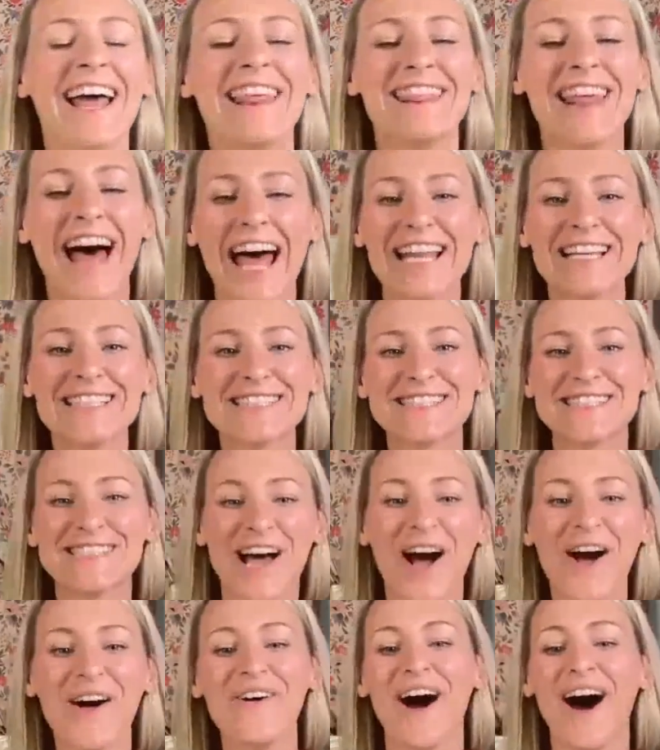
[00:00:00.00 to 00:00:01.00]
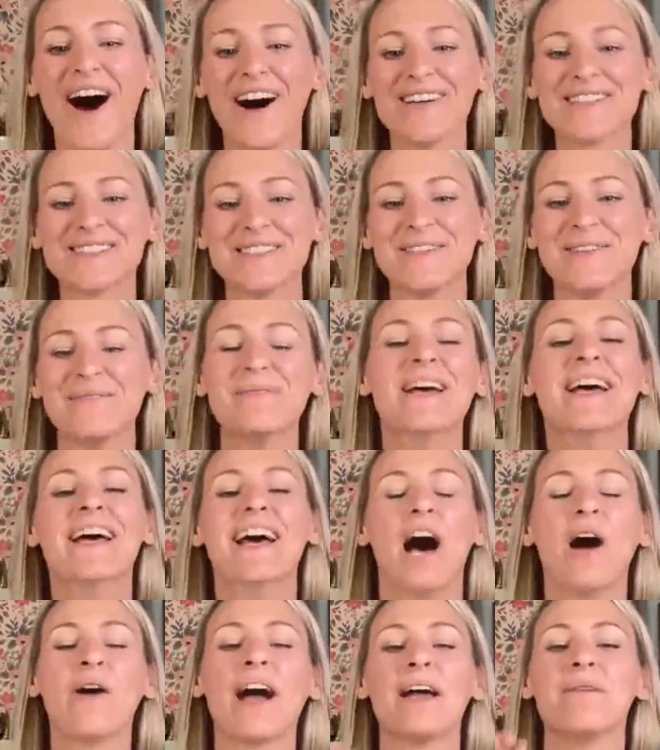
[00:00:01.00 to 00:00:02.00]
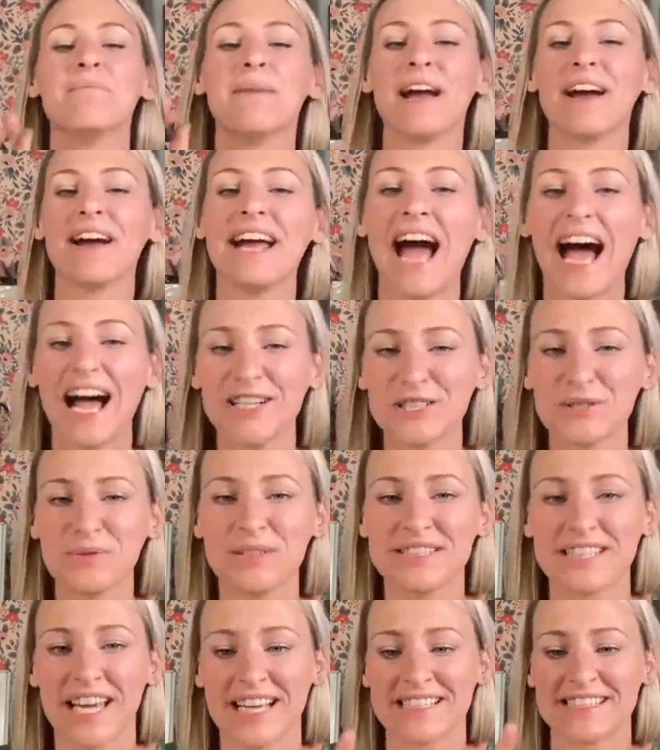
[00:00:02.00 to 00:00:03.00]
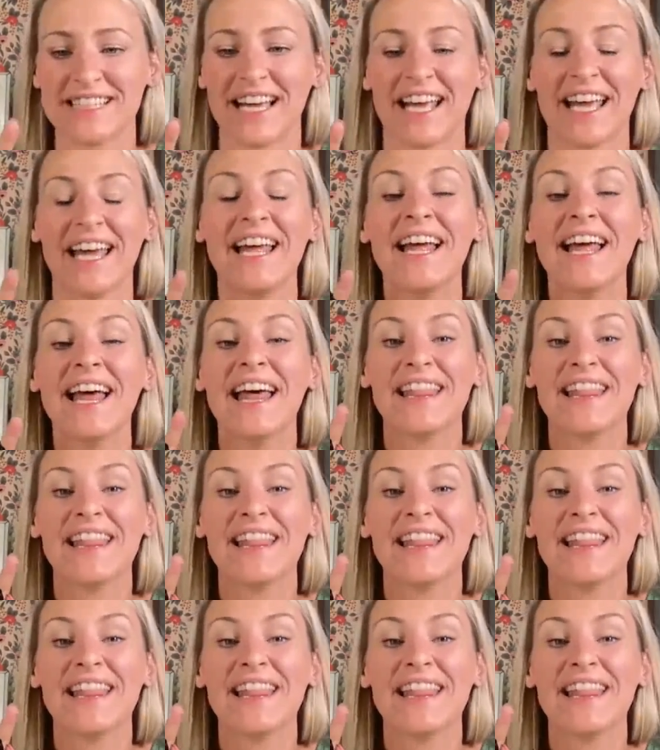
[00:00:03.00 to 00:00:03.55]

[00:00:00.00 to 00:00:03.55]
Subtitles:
That is so awesome. Okay, Mary, I just want to take a second.